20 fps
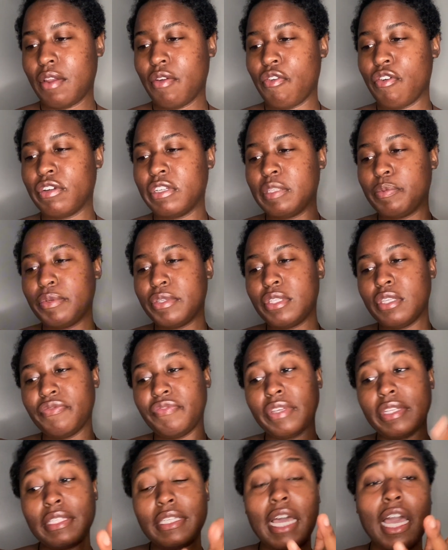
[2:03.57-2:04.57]
or a
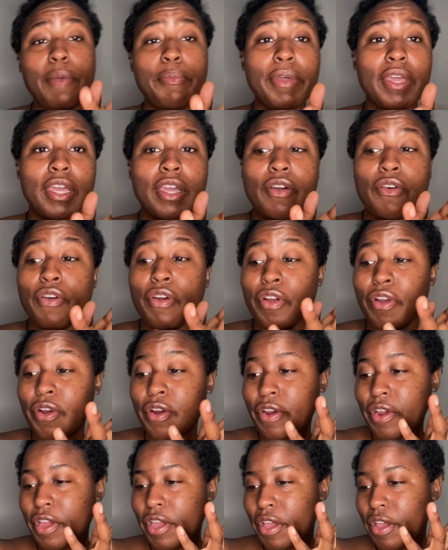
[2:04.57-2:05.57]
specific topic or